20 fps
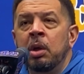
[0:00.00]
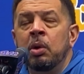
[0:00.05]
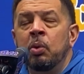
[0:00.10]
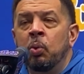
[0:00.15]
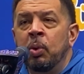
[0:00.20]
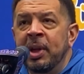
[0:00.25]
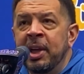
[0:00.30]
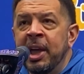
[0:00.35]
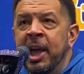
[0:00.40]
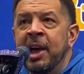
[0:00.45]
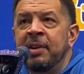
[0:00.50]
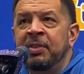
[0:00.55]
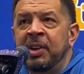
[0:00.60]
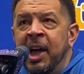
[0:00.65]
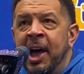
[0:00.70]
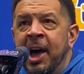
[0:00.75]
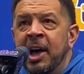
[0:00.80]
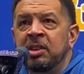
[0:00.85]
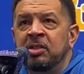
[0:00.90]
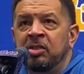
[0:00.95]
We have
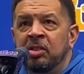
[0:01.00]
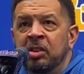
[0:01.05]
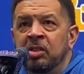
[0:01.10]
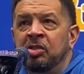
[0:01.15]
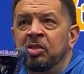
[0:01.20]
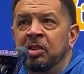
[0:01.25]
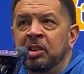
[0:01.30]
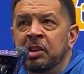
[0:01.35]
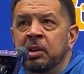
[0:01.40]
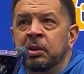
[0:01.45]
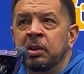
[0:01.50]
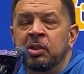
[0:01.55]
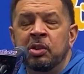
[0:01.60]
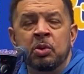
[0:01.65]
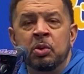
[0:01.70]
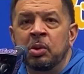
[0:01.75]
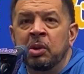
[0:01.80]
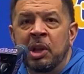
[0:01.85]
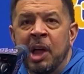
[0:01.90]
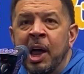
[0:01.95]
guys this year that
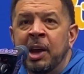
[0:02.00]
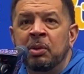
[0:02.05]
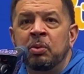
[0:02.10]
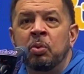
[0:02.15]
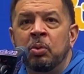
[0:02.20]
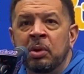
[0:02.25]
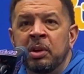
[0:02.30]
do a lot of